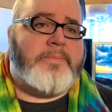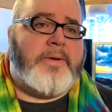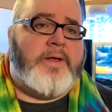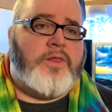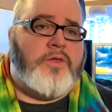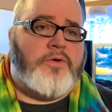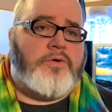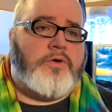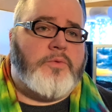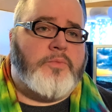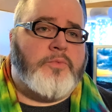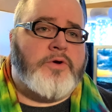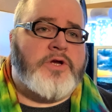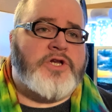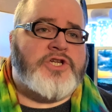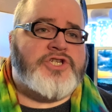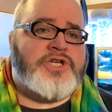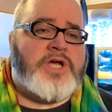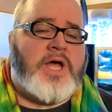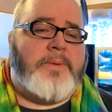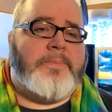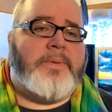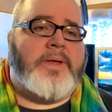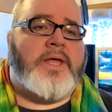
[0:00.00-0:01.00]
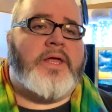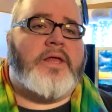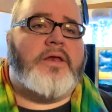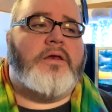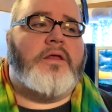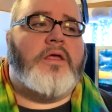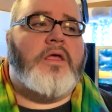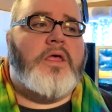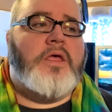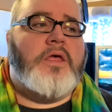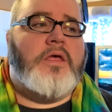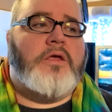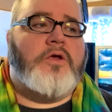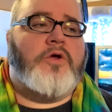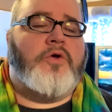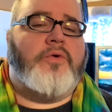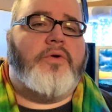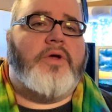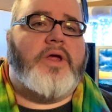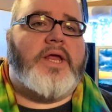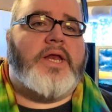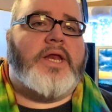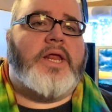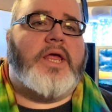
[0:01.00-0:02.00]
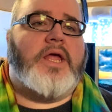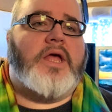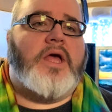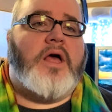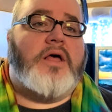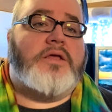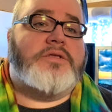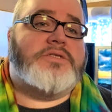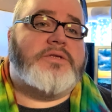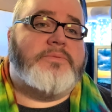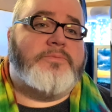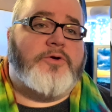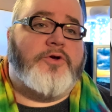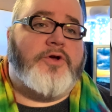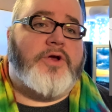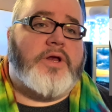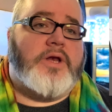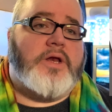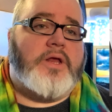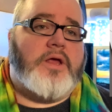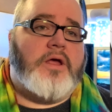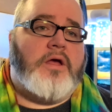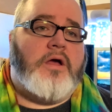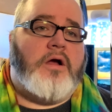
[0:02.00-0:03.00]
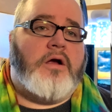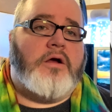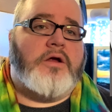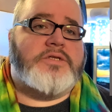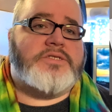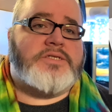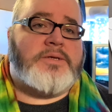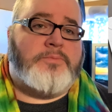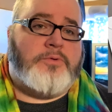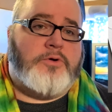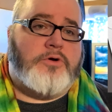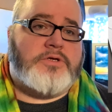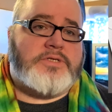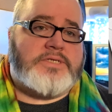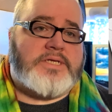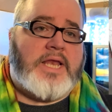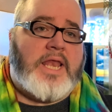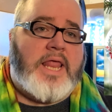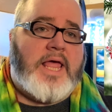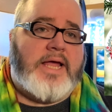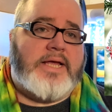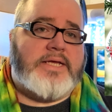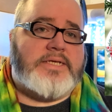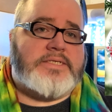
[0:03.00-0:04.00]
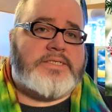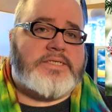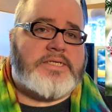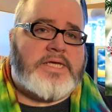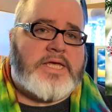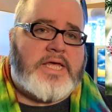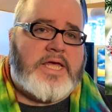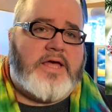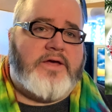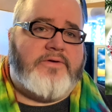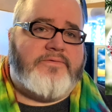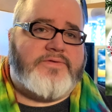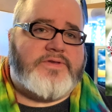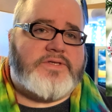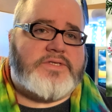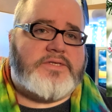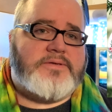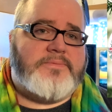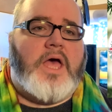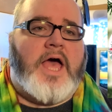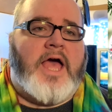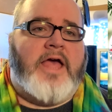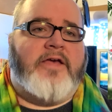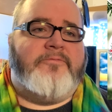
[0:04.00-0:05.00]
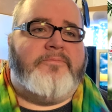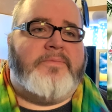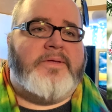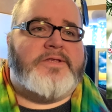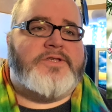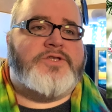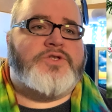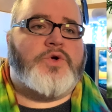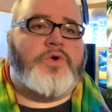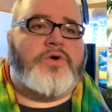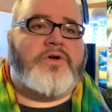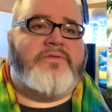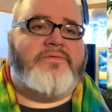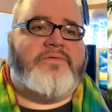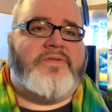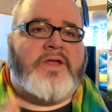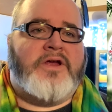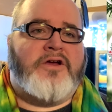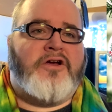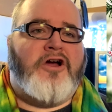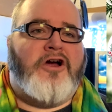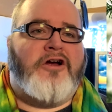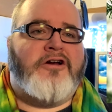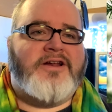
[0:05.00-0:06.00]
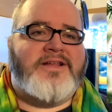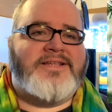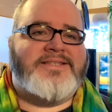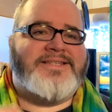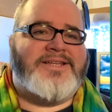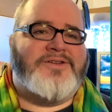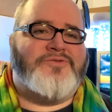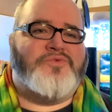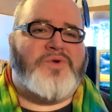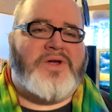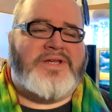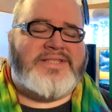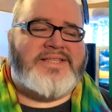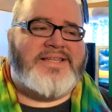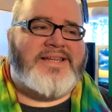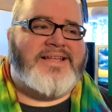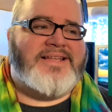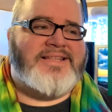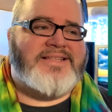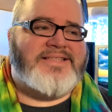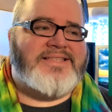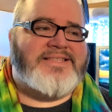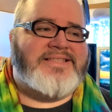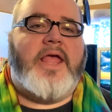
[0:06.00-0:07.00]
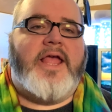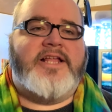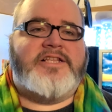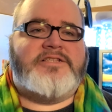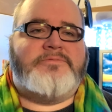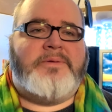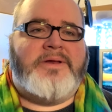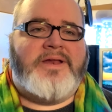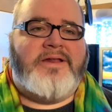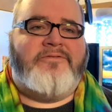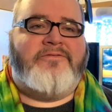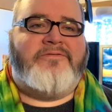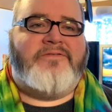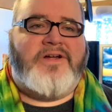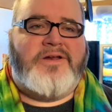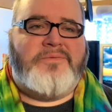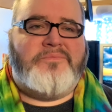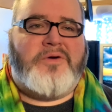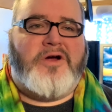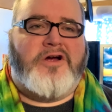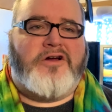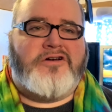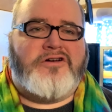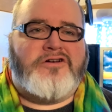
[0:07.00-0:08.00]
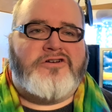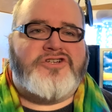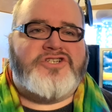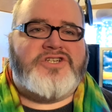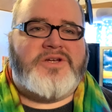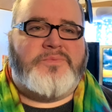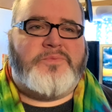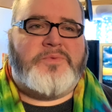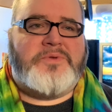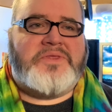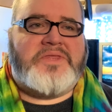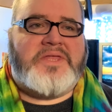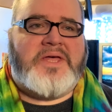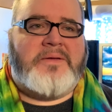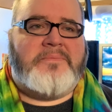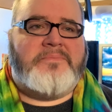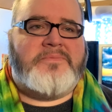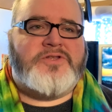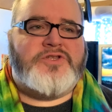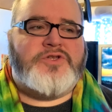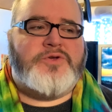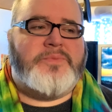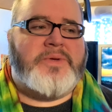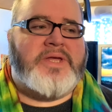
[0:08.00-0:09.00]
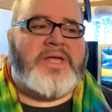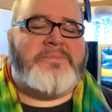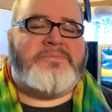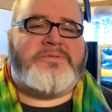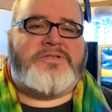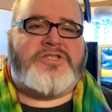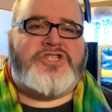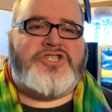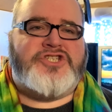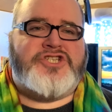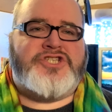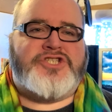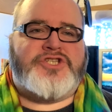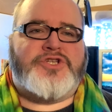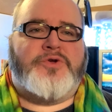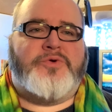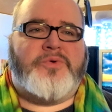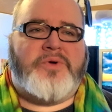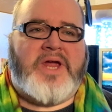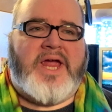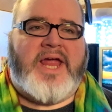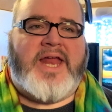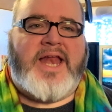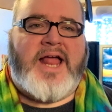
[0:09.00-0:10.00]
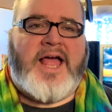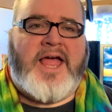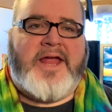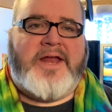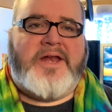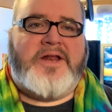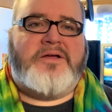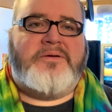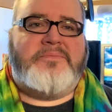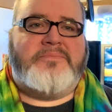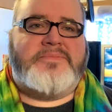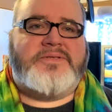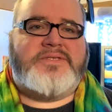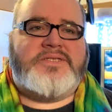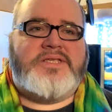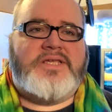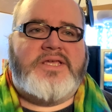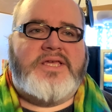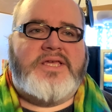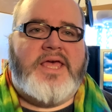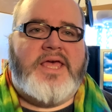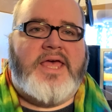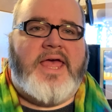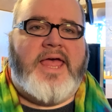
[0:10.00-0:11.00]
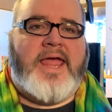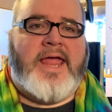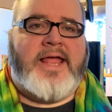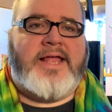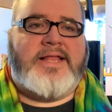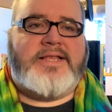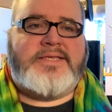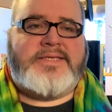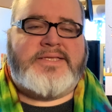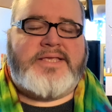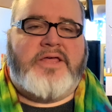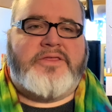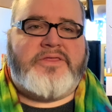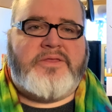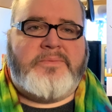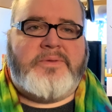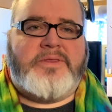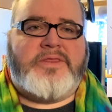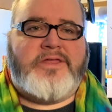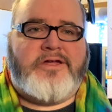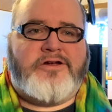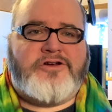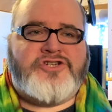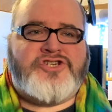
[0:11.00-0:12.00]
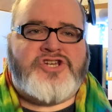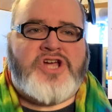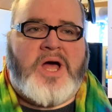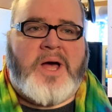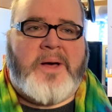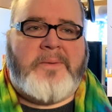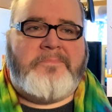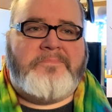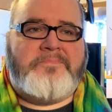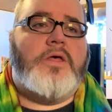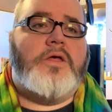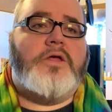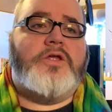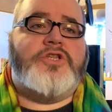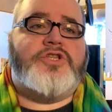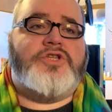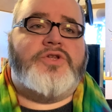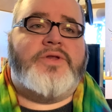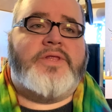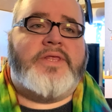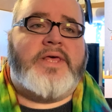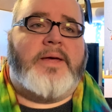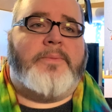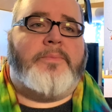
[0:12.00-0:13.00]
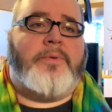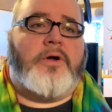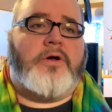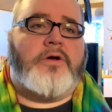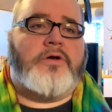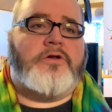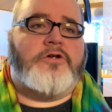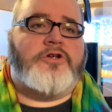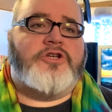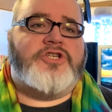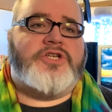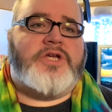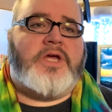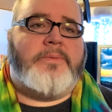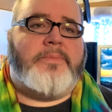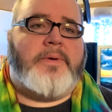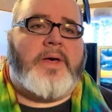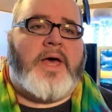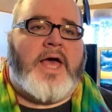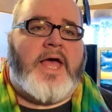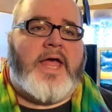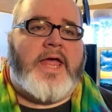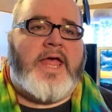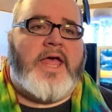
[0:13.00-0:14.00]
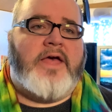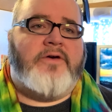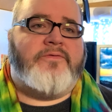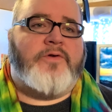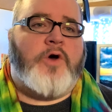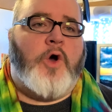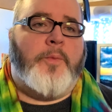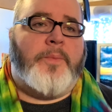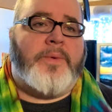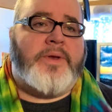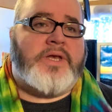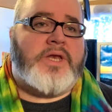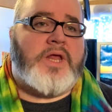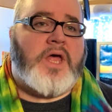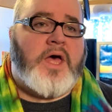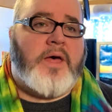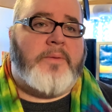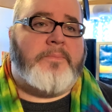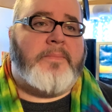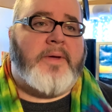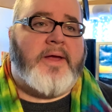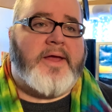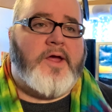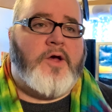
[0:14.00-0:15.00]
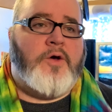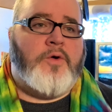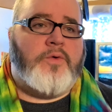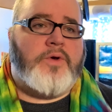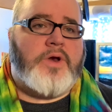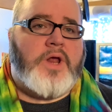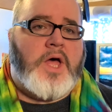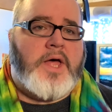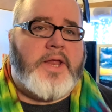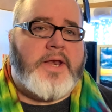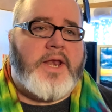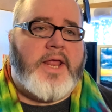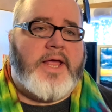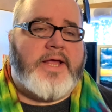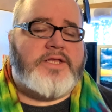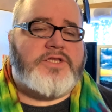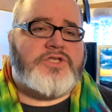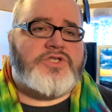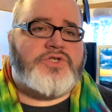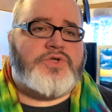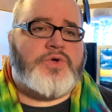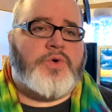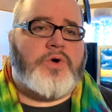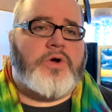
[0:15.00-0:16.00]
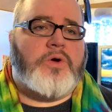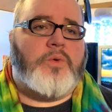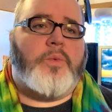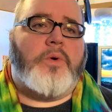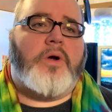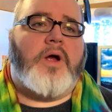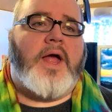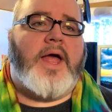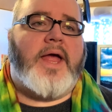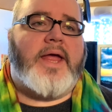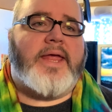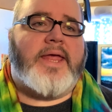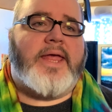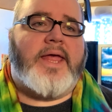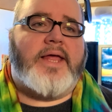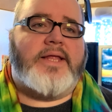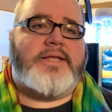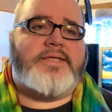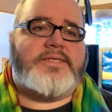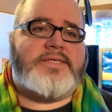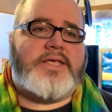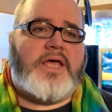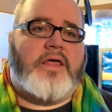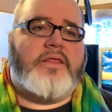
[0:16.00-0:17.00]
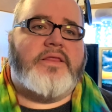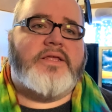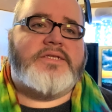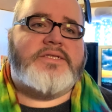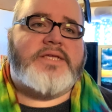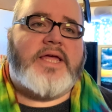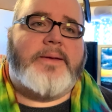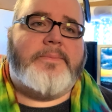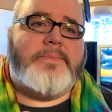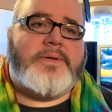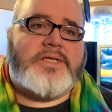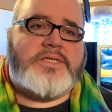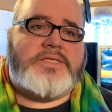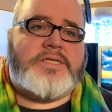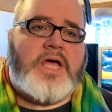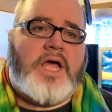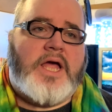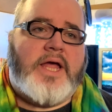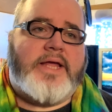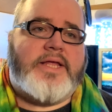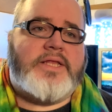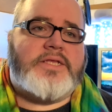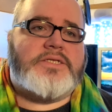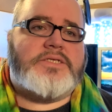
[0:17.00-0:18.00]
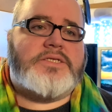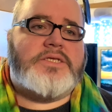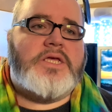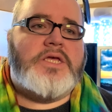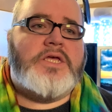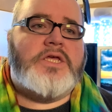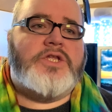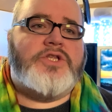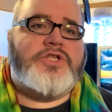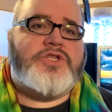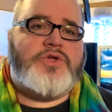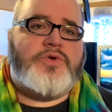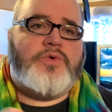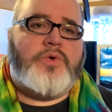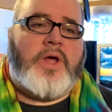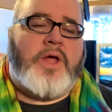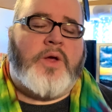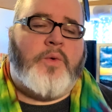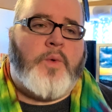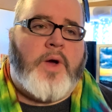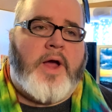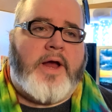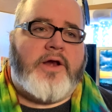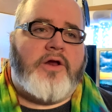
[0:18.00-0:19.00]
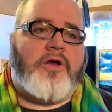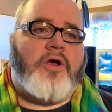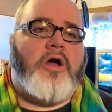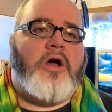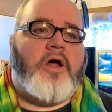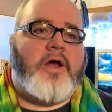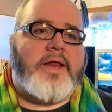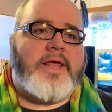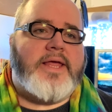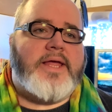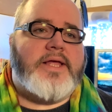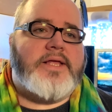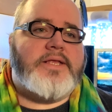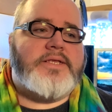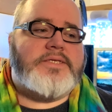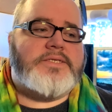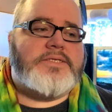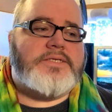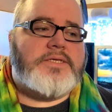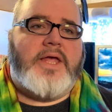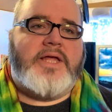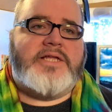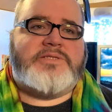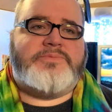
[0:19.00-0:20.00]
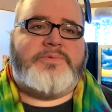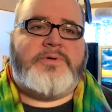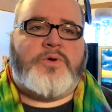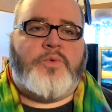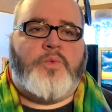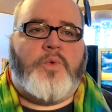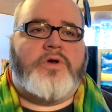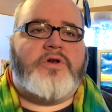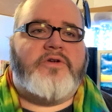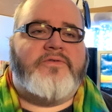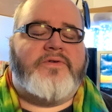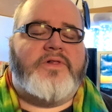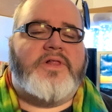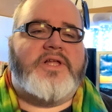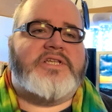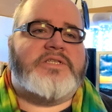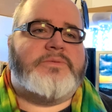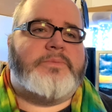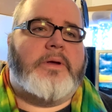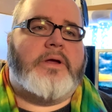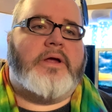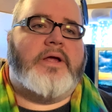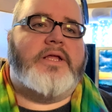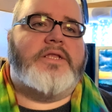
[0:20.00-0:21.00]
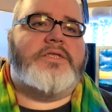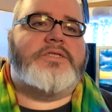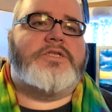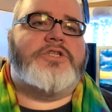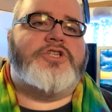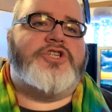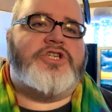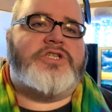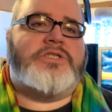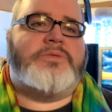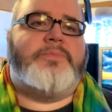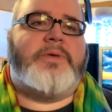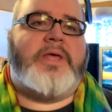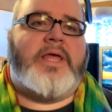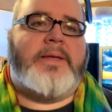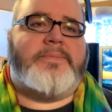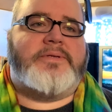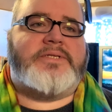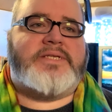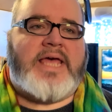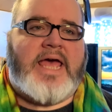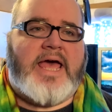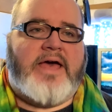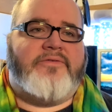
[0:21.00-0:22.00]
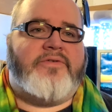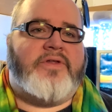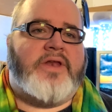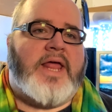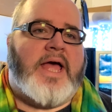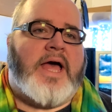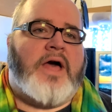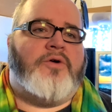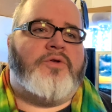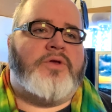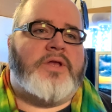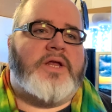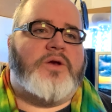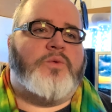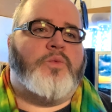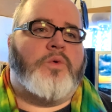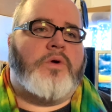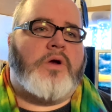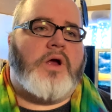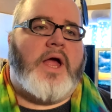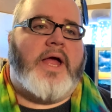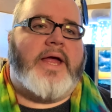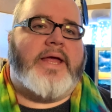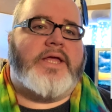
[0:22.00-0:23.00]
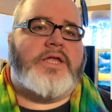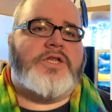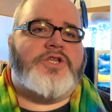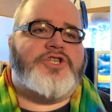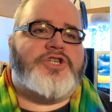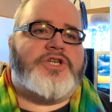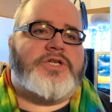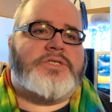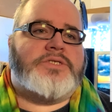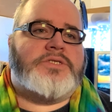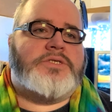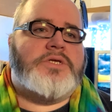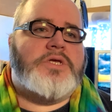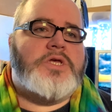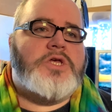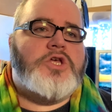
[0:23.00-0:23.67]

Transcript: local print shop in creating custom greeting cards and personalized gifts. I've been sort of their artist in residence. It's been a fun partnership with them to be able to just create items and sell them in their shop. Due to that partnership, I have opened up my own online store where I can sell the same designs to a wider audience. It's been a wonderful experience to just be able to have an outlet where I can just